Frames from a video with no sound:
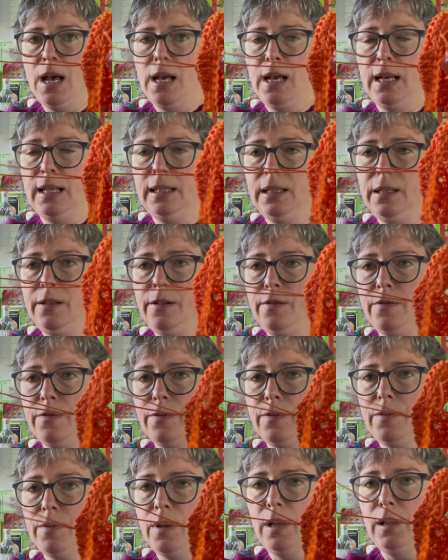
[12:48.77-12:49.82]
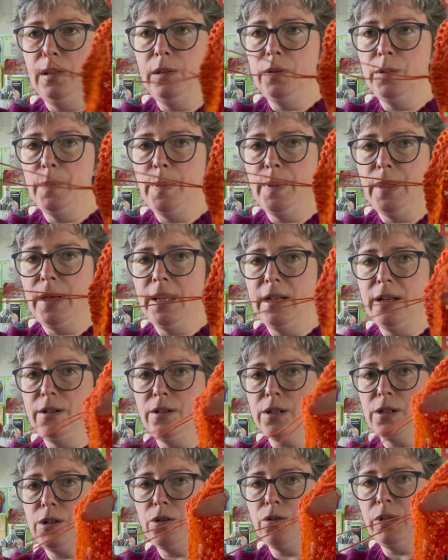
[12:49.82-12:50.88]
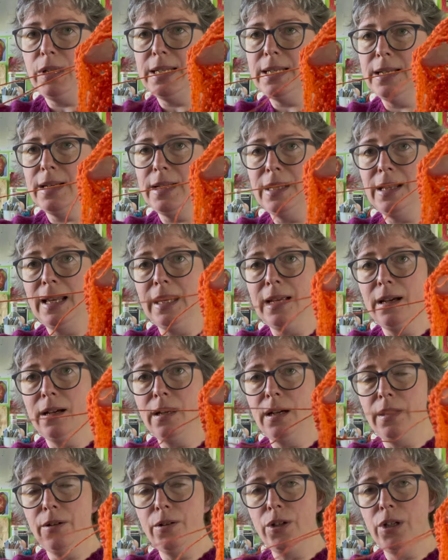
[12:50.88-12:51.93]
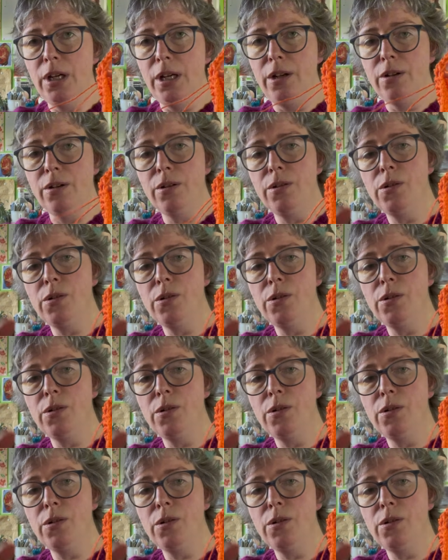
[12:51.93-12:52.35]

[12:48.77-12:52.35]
I leave a loop and I just treat it like a colour change.